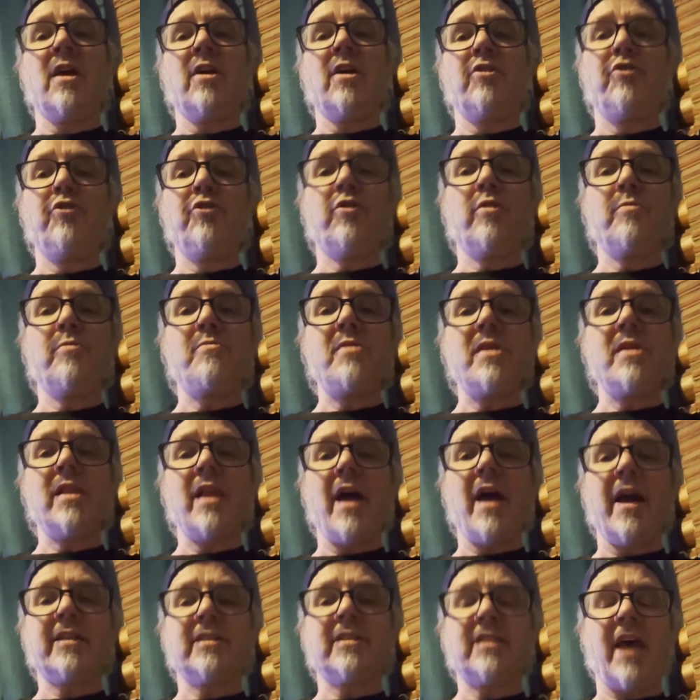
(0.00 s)
you could be
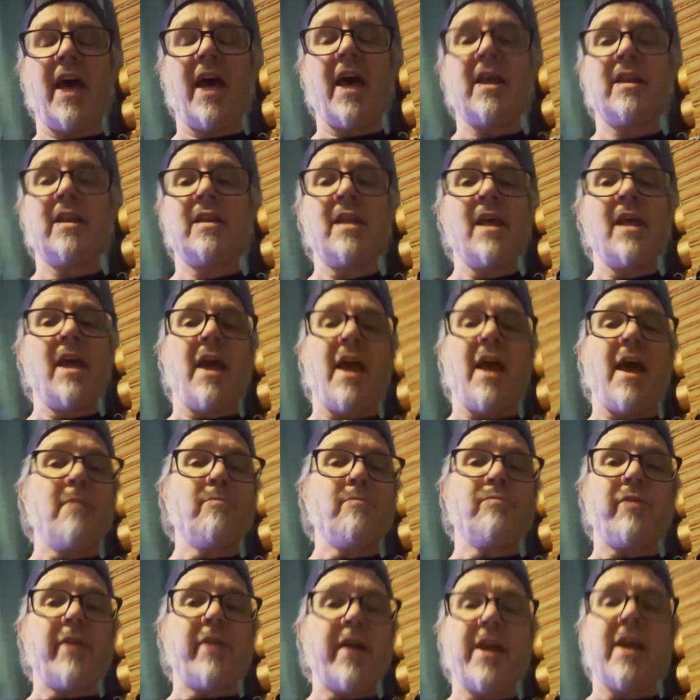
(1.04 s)
like Ted
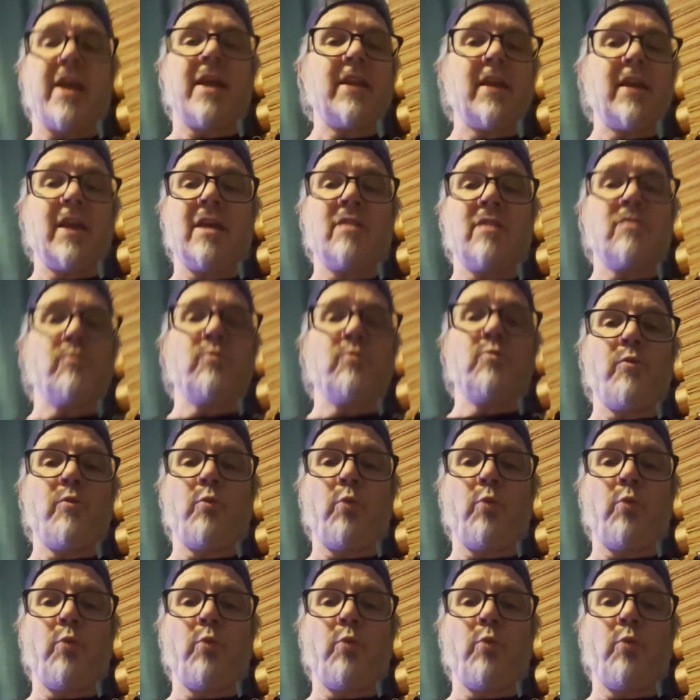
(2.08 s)
and playing in